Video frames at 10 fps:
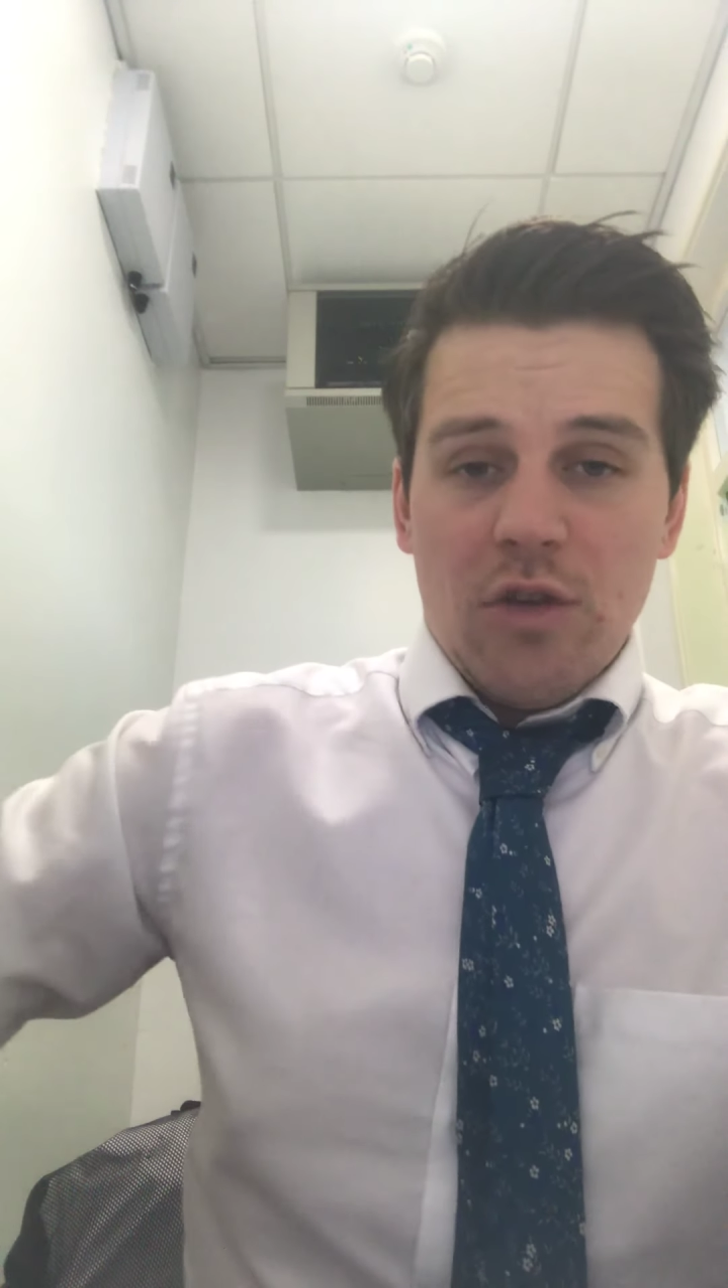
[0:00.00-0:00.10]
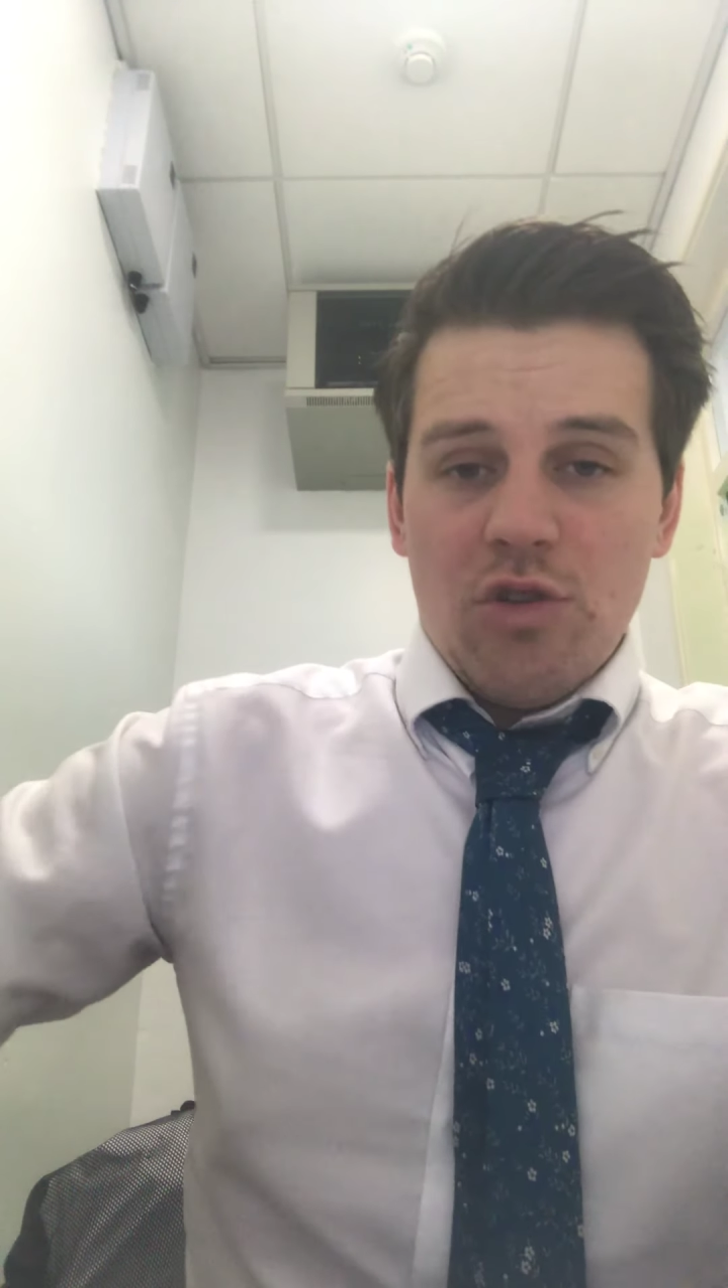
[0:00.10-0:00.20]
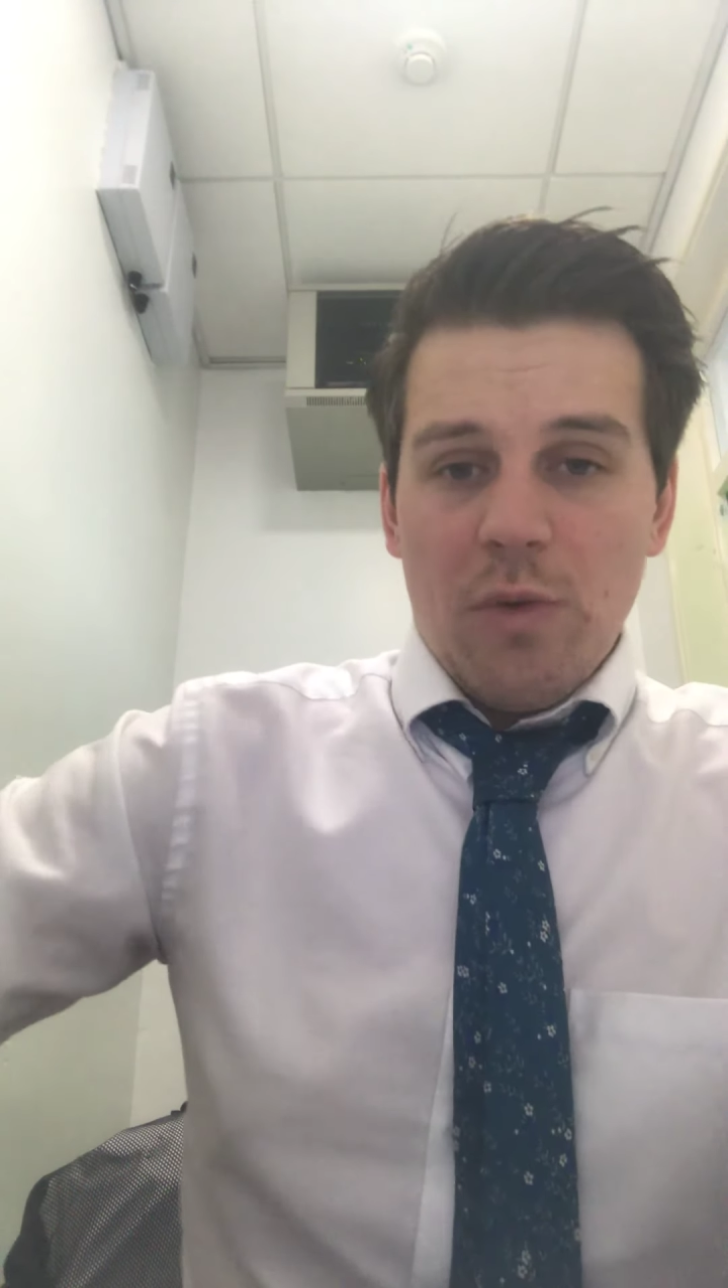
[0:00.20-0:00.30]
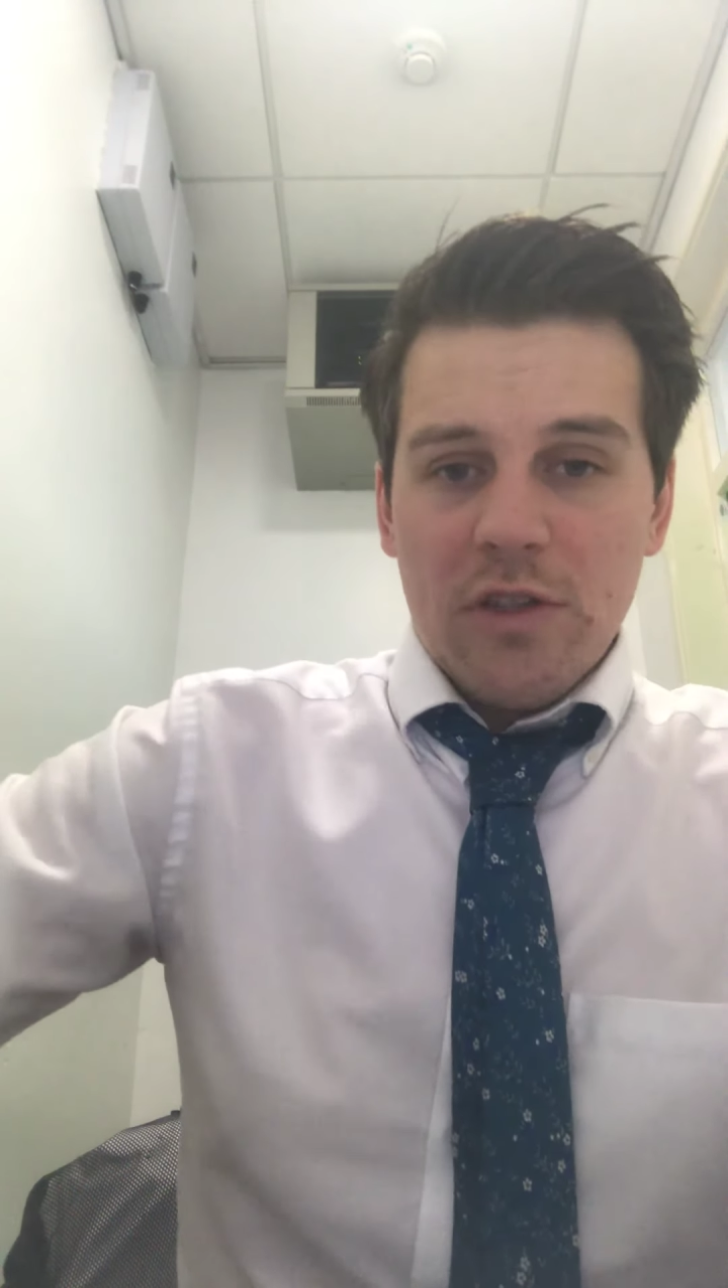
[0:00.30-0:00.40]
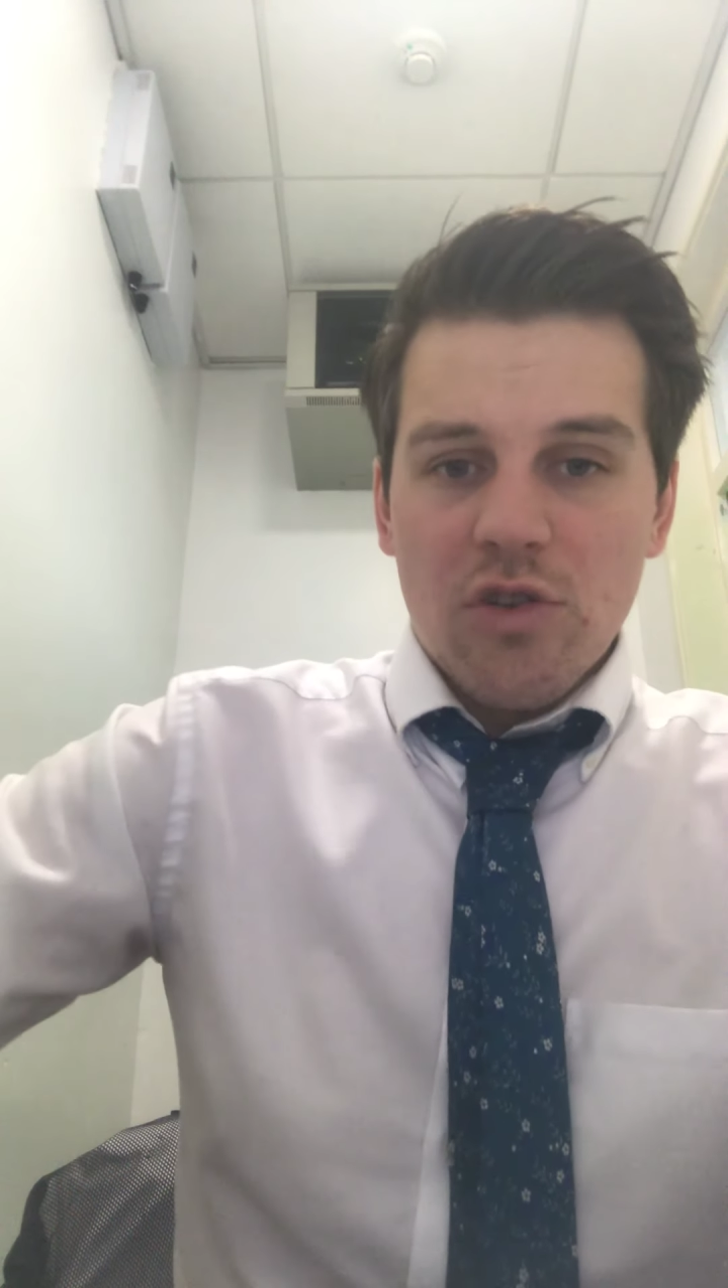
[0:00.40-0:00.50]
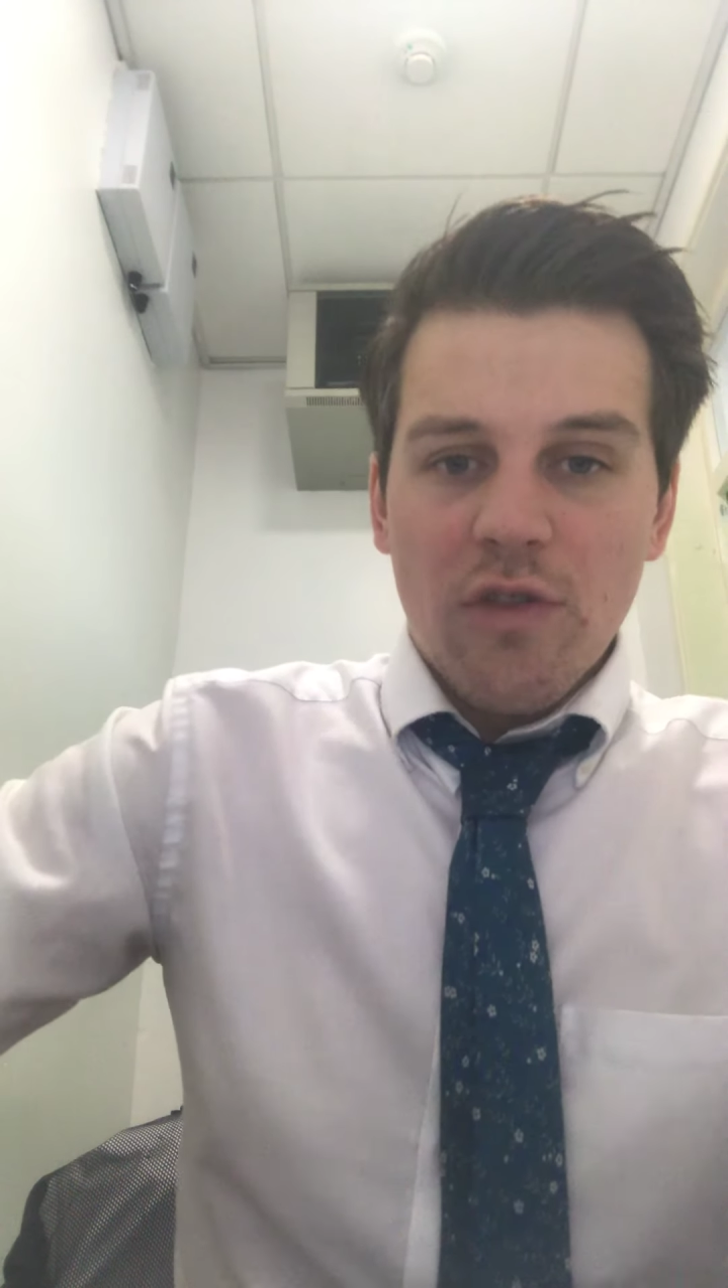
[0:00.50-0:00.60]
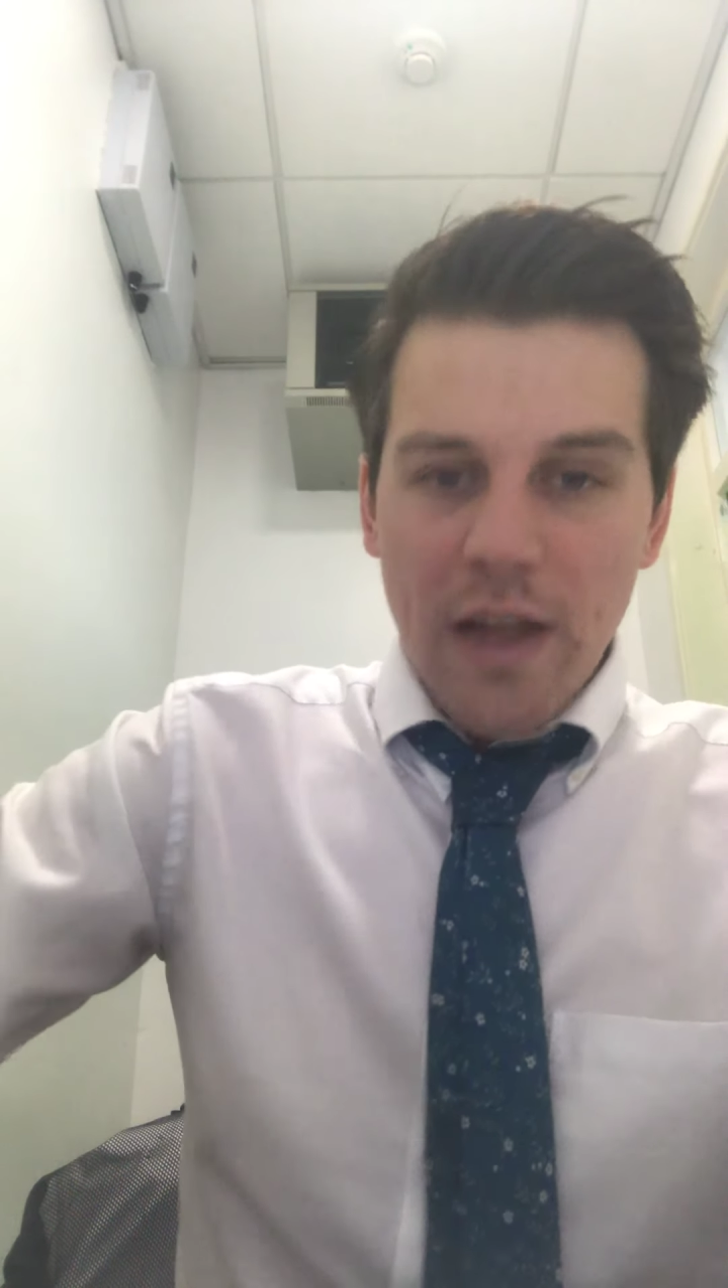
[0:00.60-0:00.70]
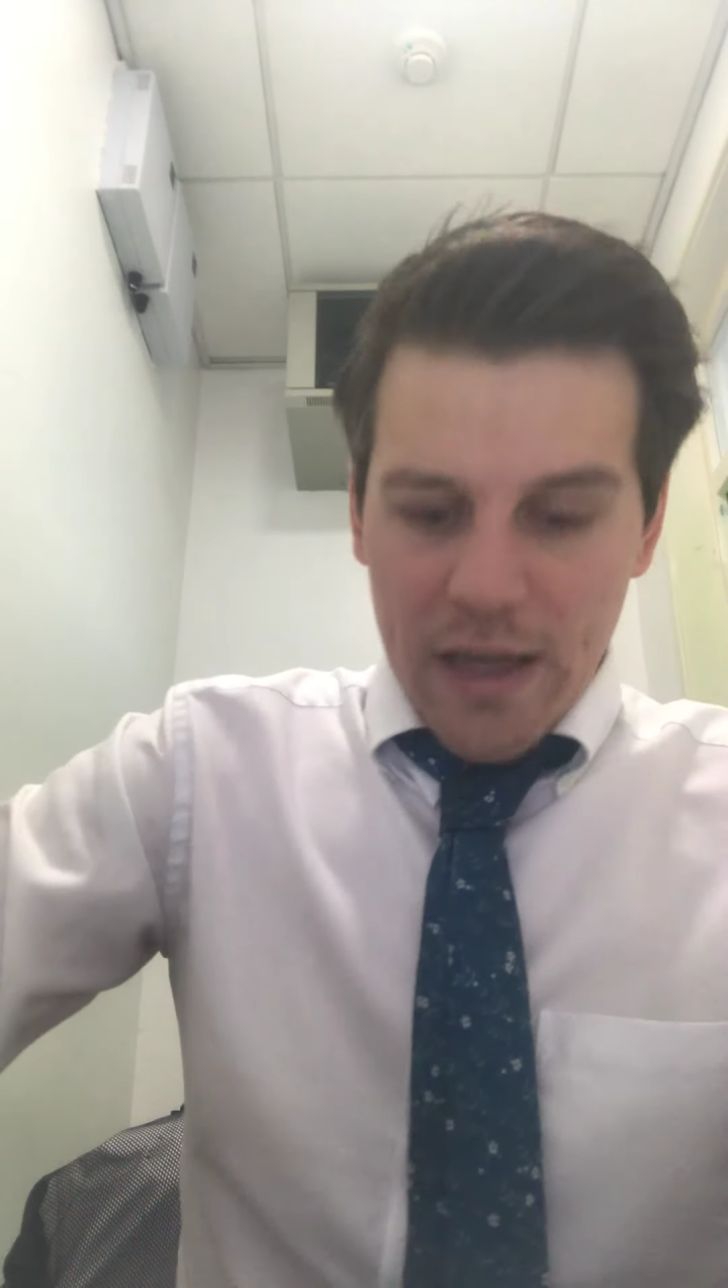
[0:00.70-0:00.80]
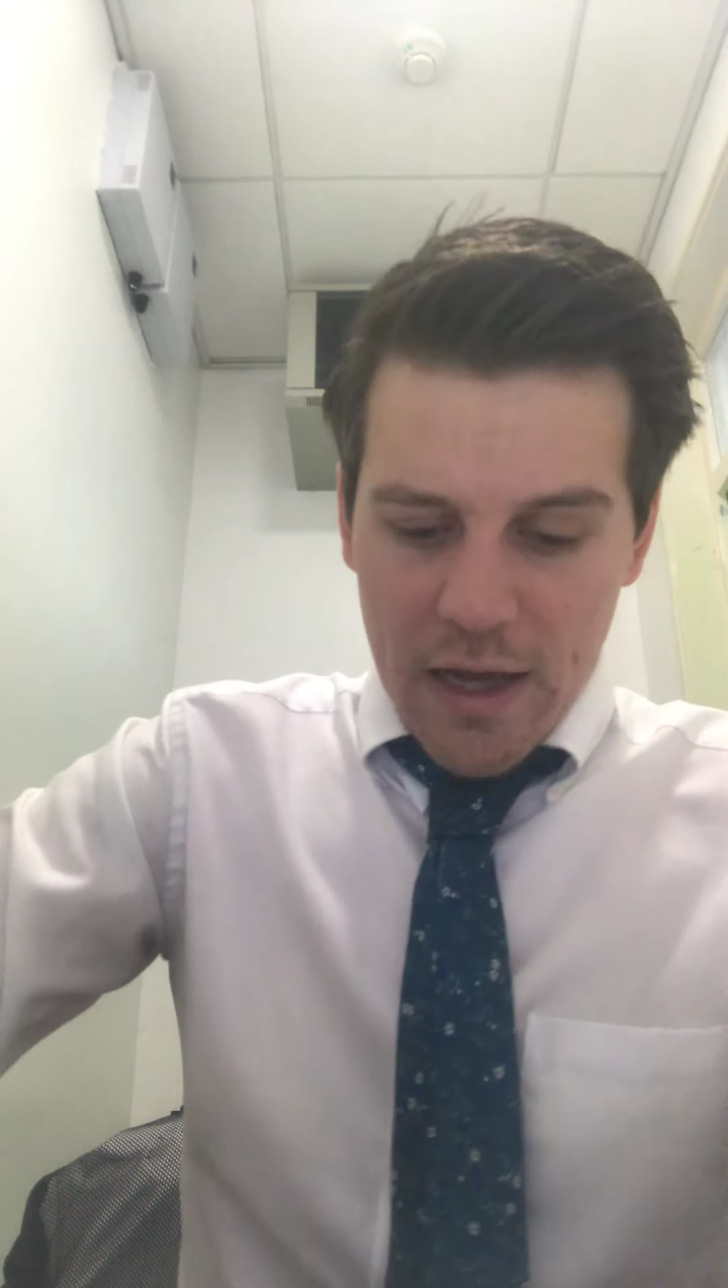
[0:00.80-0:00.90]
usually one sort of like,